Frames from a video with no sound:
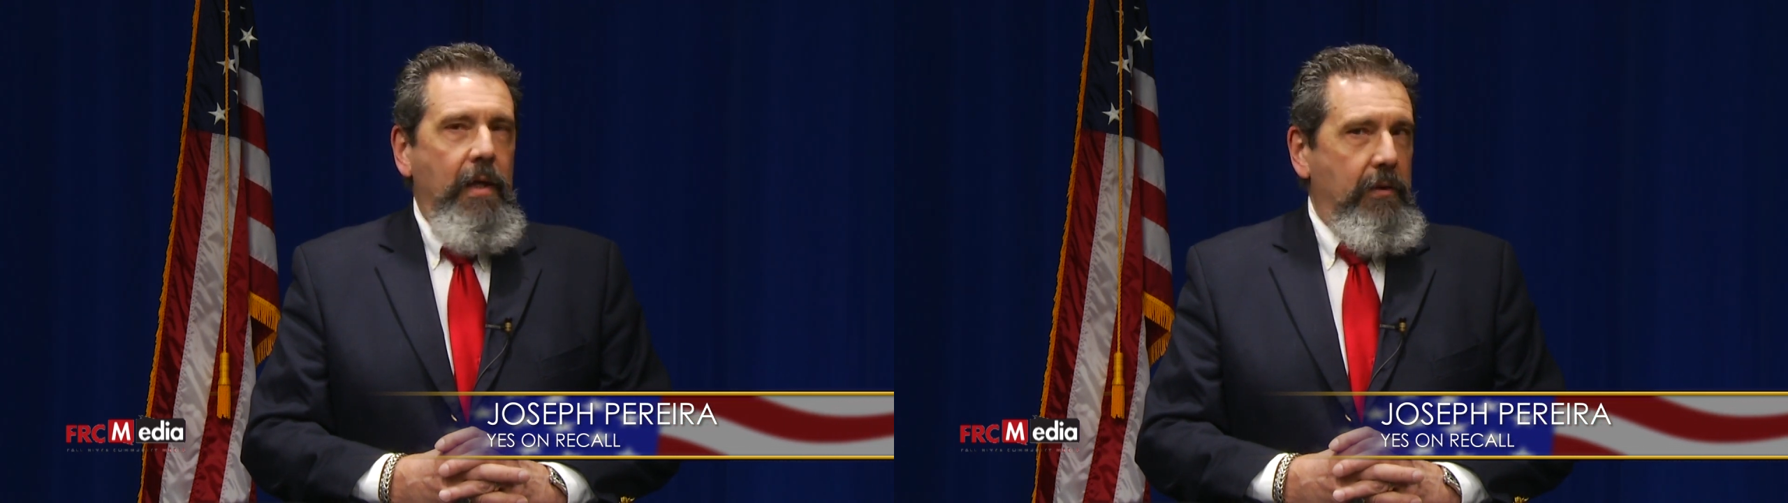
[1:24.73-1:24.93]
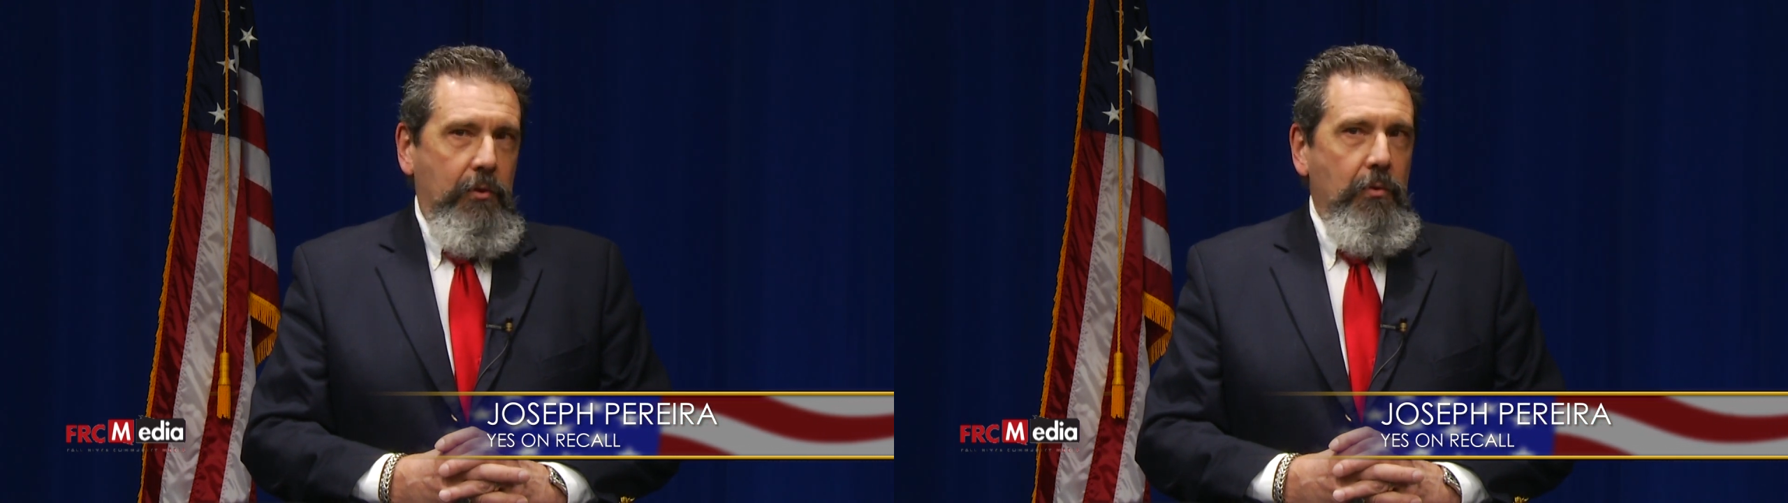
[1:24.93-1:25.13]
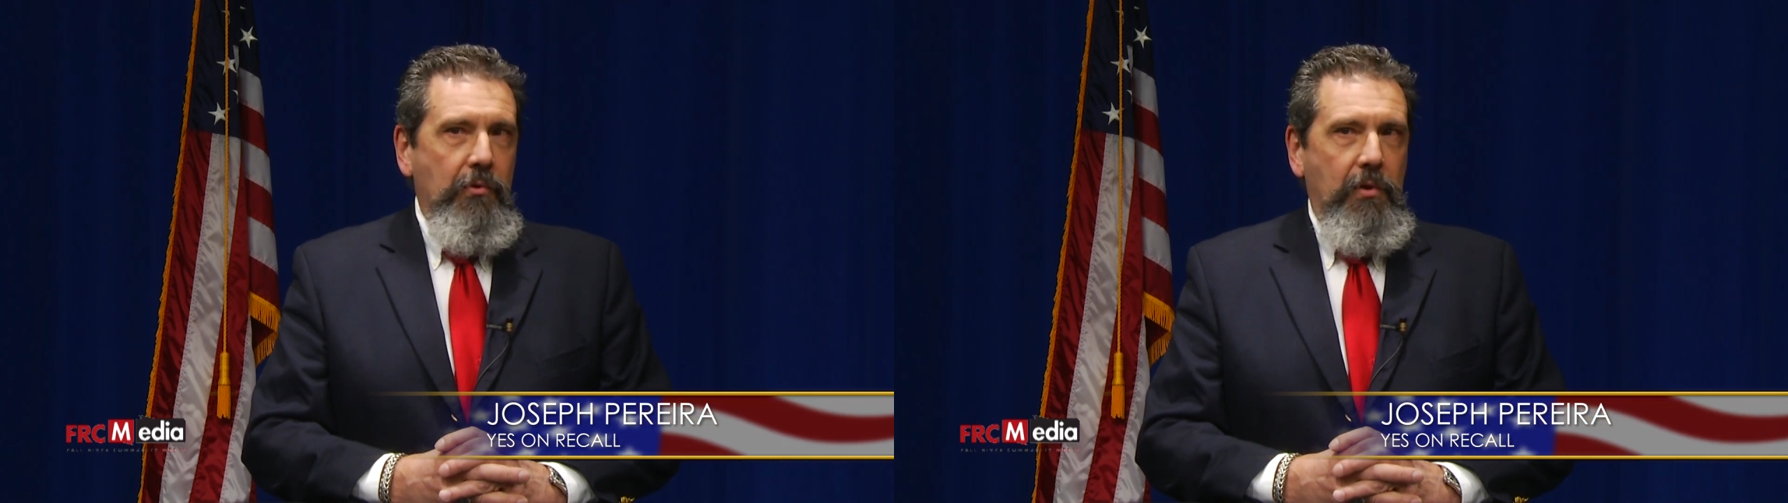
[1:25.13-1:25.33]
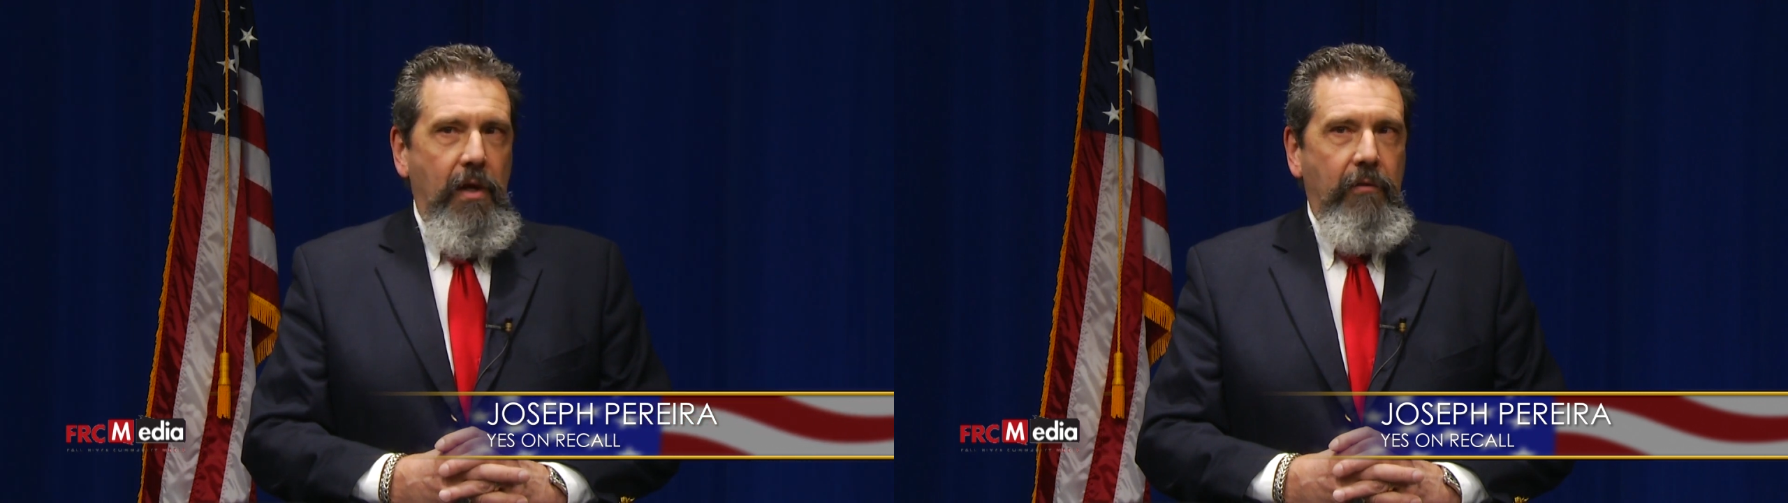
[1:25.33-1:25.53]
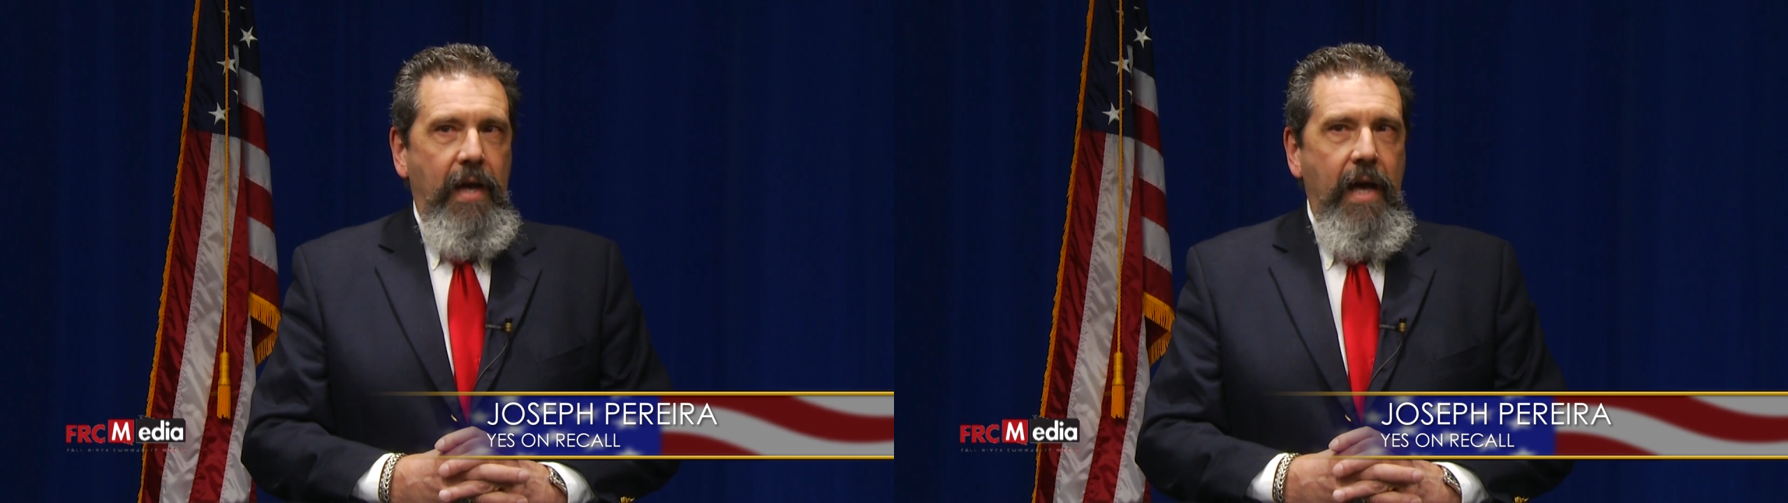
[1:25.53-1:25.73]
and the cruiser
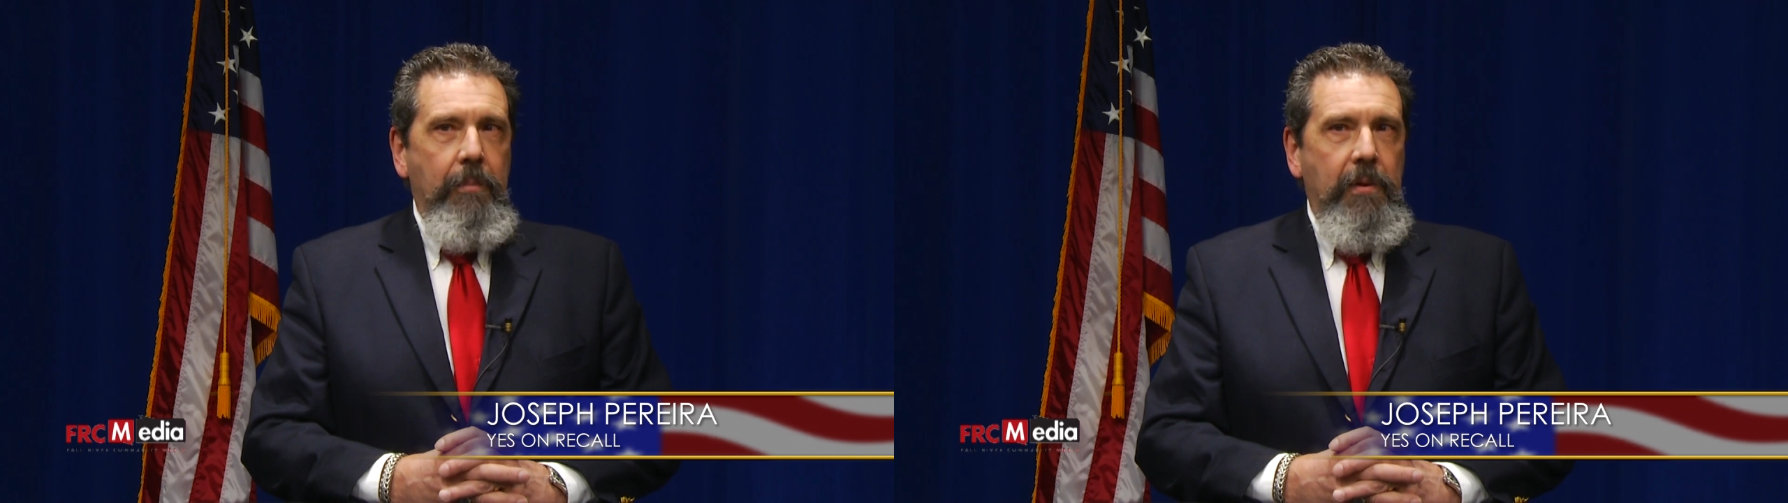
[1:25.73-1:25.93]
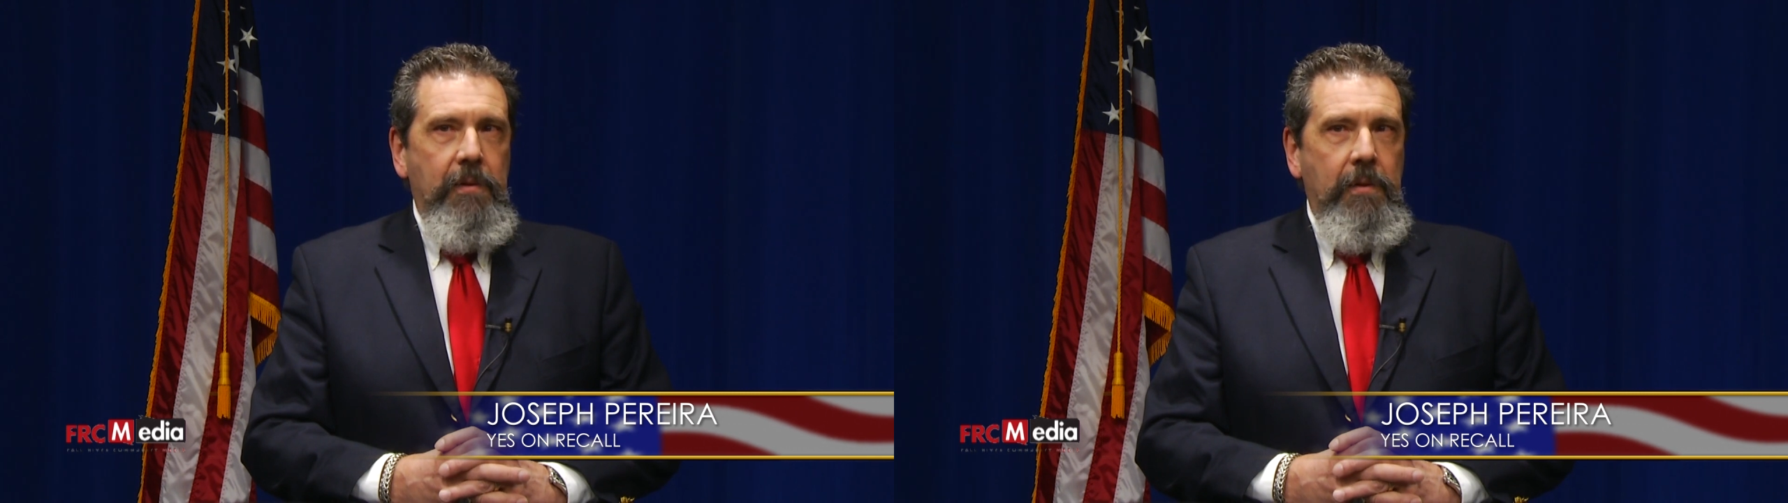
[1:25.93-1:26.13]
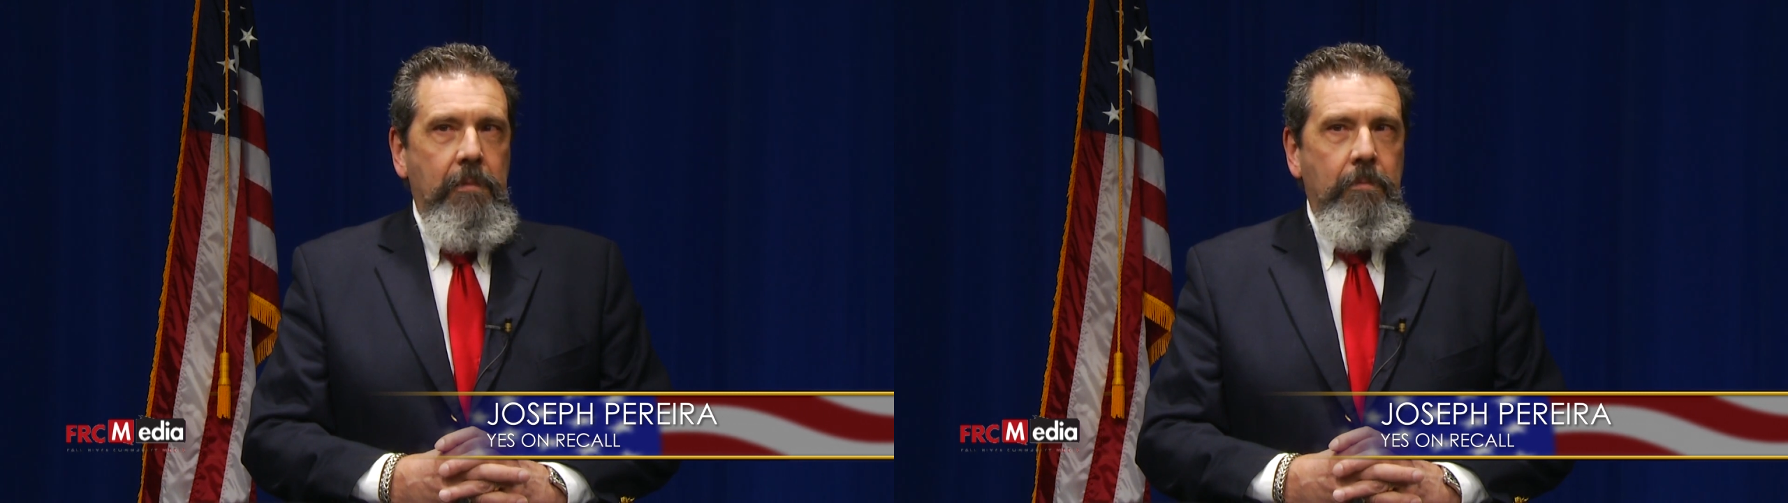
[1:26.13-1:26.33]
never happened.